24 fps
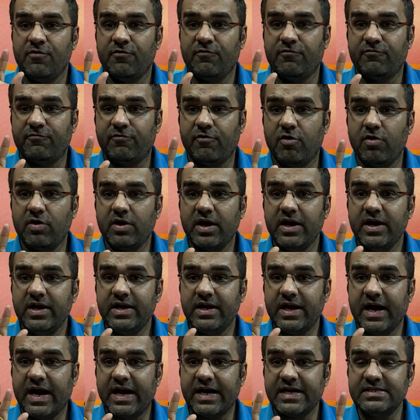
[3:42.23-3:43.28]

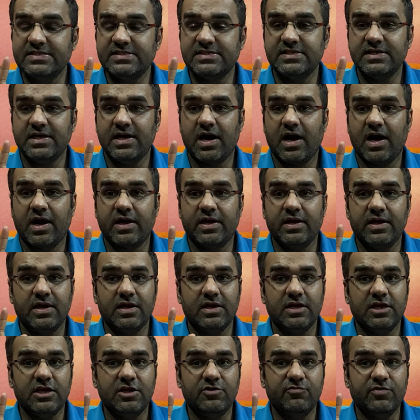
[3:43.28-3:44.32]
Forget ICAI,
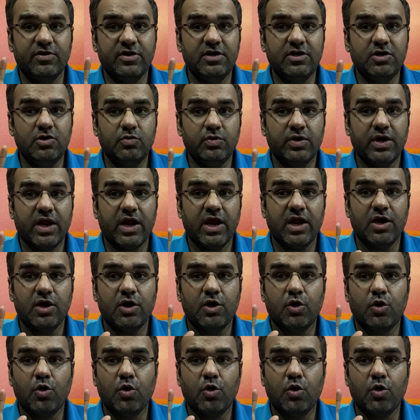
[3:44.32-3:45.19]
even today,